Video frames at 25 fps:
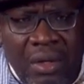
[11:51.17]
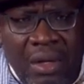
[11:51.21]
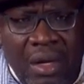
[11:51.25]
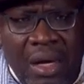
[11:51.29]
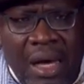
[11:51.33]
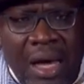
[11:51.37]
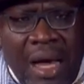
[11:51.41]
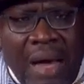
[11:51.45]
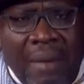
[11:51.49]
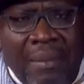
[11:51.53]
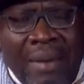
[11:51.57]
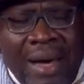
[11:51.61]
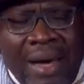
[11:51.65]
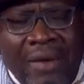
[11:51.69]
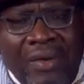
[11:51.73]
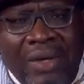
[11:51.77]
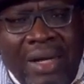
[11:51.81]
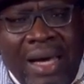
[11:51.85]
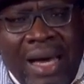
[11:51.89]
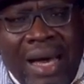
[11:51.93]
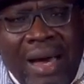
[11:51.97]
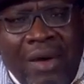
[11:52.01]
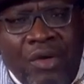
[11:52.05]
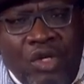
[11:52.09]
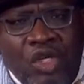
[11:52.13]
about the
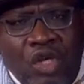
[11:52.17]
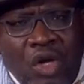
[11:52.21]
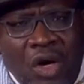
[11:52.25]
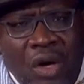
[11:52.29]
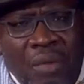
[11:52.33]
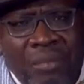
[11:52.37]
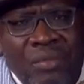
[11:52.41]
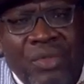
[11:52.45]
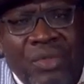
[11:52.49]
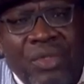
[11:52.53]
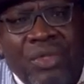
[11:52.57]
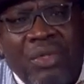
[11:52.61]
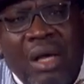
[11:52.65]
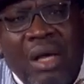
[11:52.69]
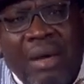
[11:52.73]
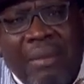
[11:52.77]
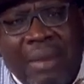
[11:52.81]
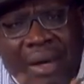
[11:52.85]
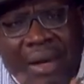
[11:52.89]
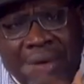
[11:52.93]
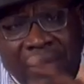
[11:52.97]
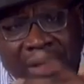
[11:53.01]
outcomes, about